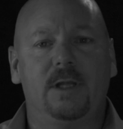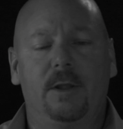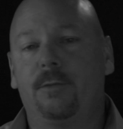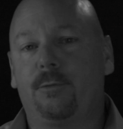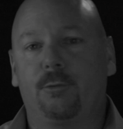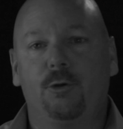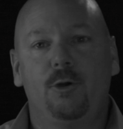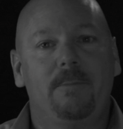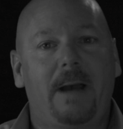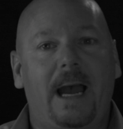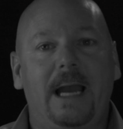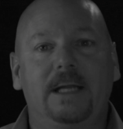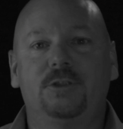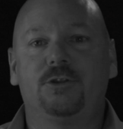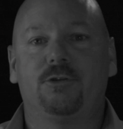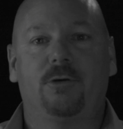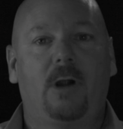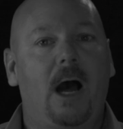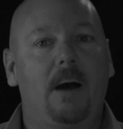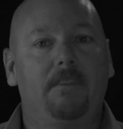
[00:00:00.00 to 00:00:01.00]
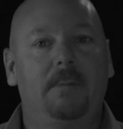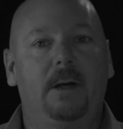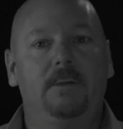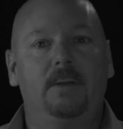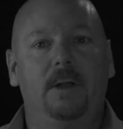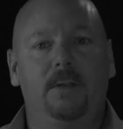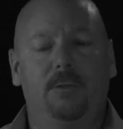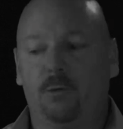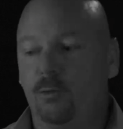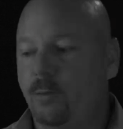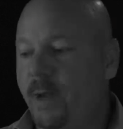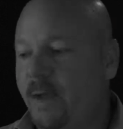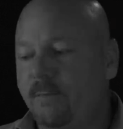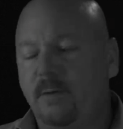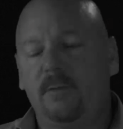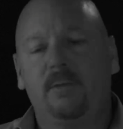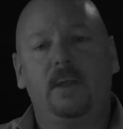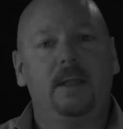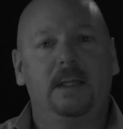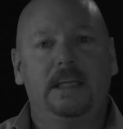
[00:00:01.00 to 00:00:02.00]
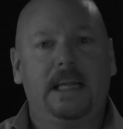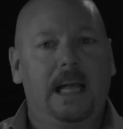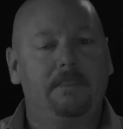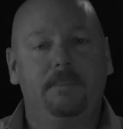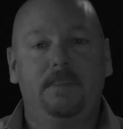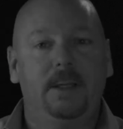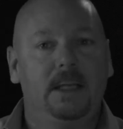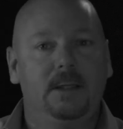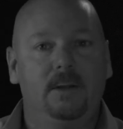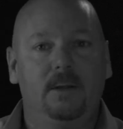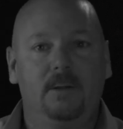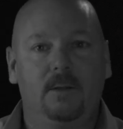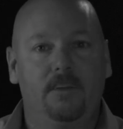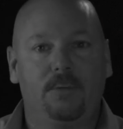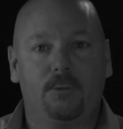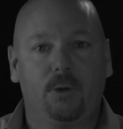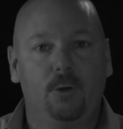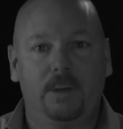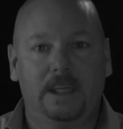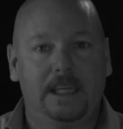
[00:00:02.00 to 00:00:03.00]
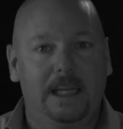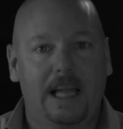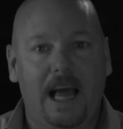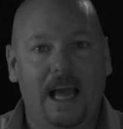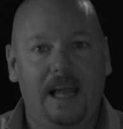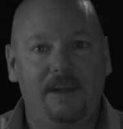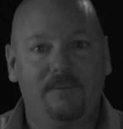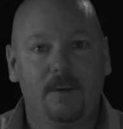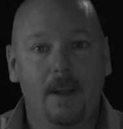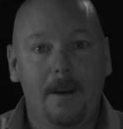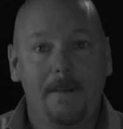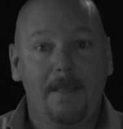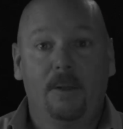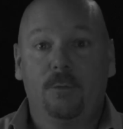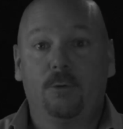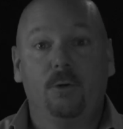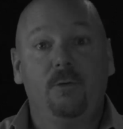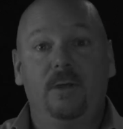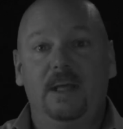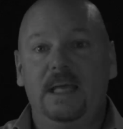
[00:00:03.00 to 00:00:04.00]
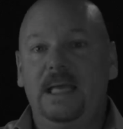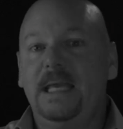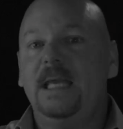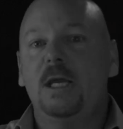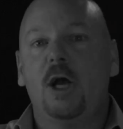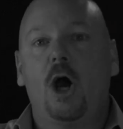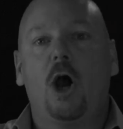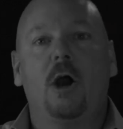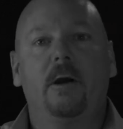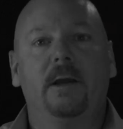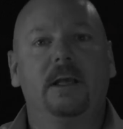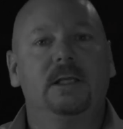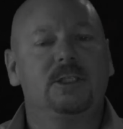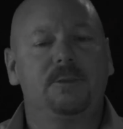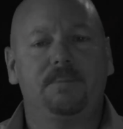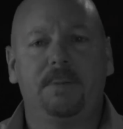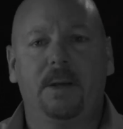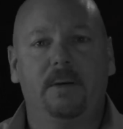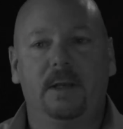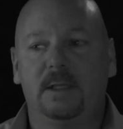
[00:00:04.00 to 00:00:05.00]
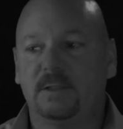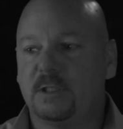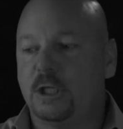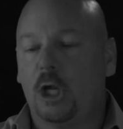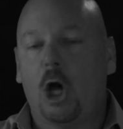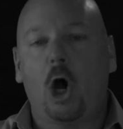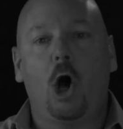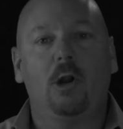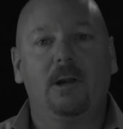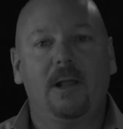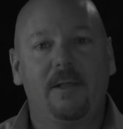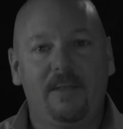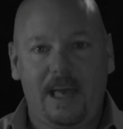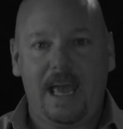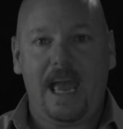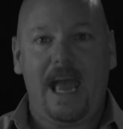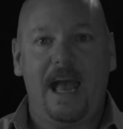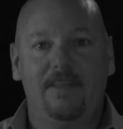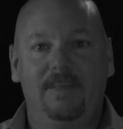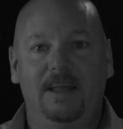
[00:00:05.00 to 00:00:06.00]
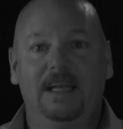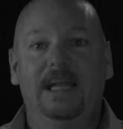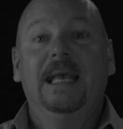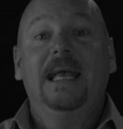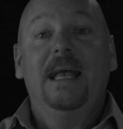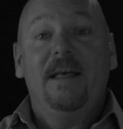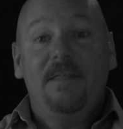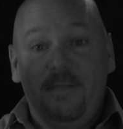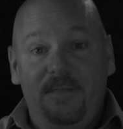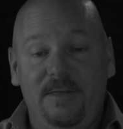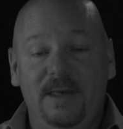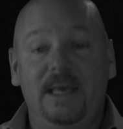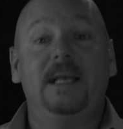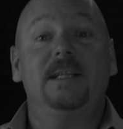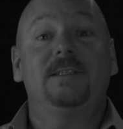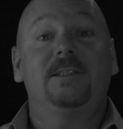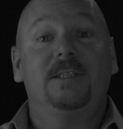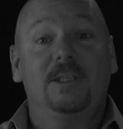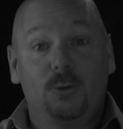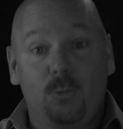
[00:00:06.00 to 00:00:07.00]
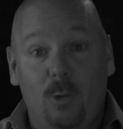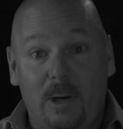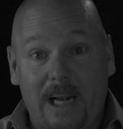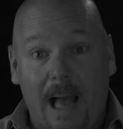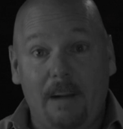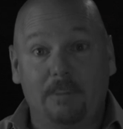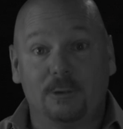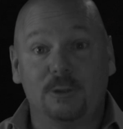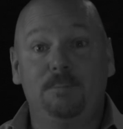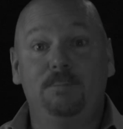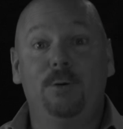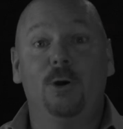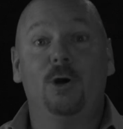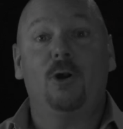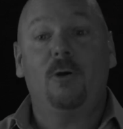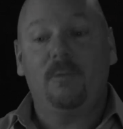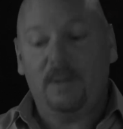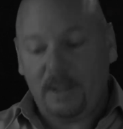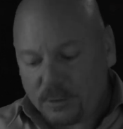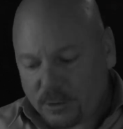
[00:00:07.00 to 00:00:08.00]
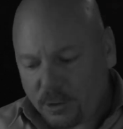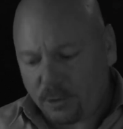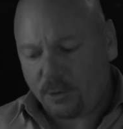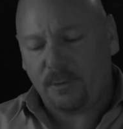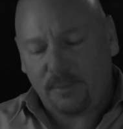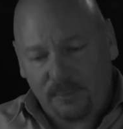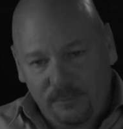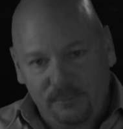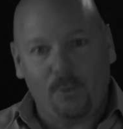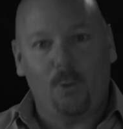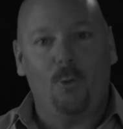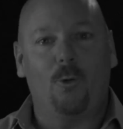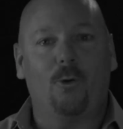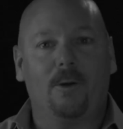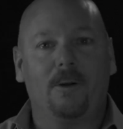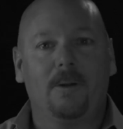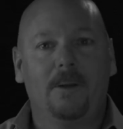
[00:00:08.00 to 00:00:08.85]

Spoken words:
that through my trauma, that through everything that I'd been through in life, through the ER experience and all of that this is what I was put on this earth for.